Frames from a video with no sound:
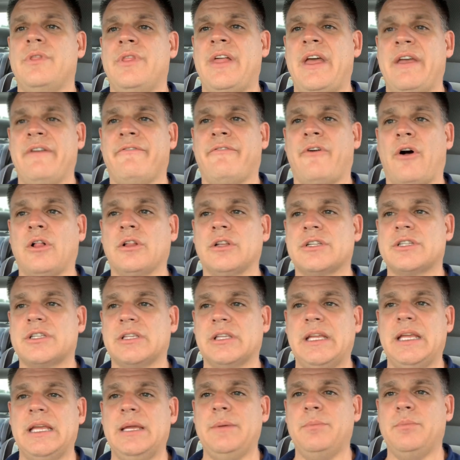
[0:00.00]
they fall
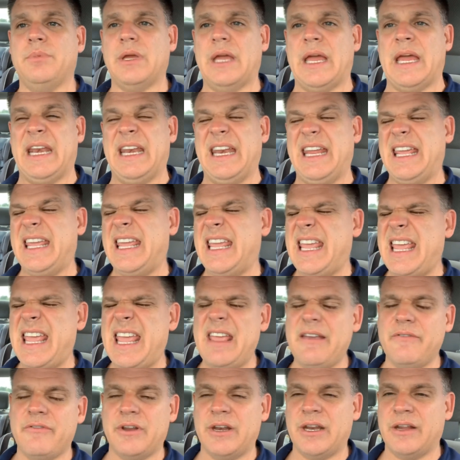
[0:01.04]
asleep. And
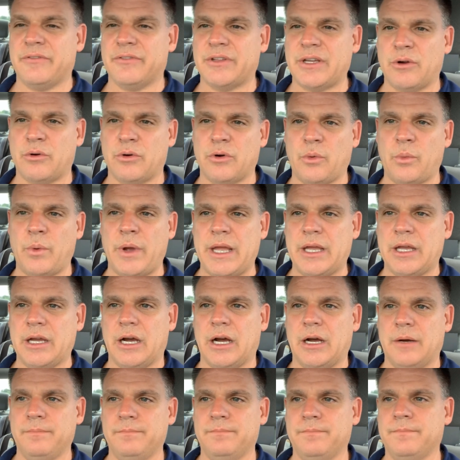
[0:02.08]
even if they were to wake
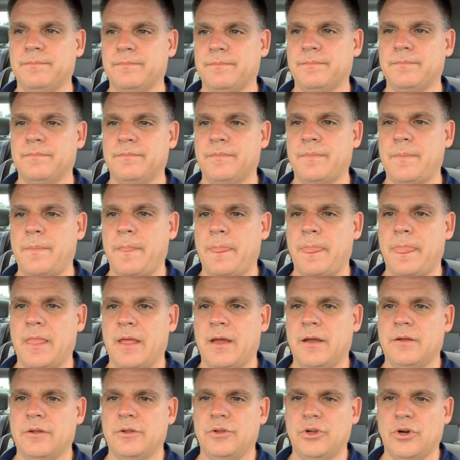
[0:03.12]
up,
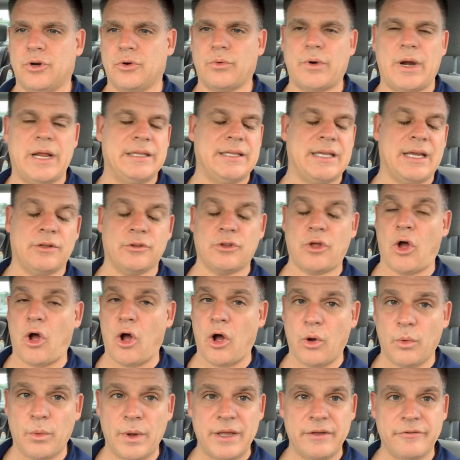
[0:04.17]
you're right down the
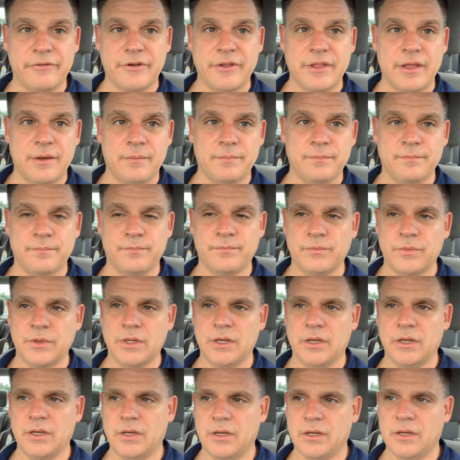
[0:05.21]
hallway for them.
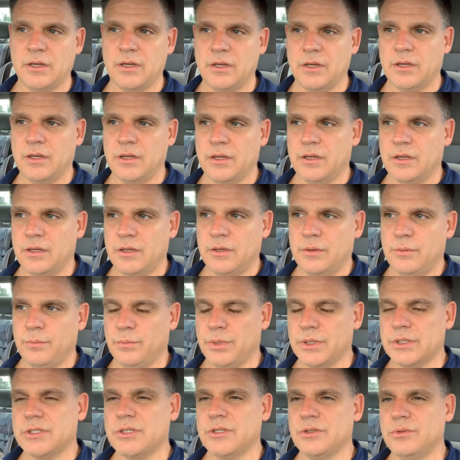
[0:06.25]

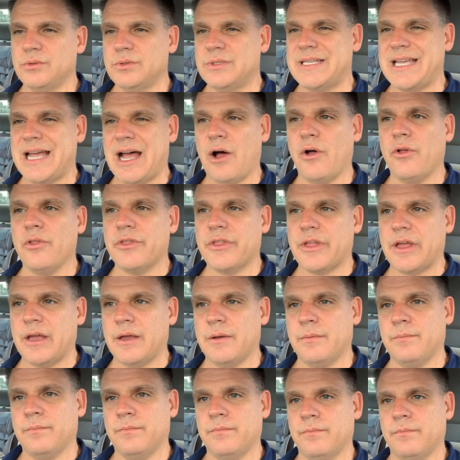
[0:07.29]
But to tell
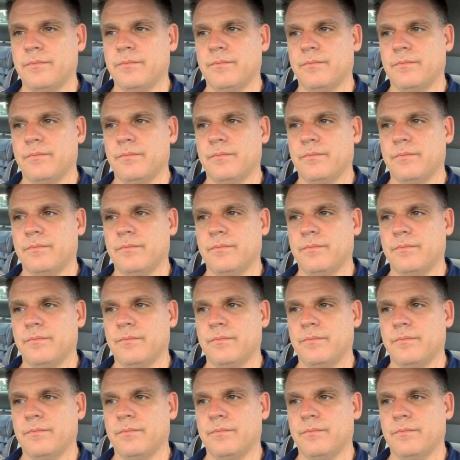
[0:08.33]
them,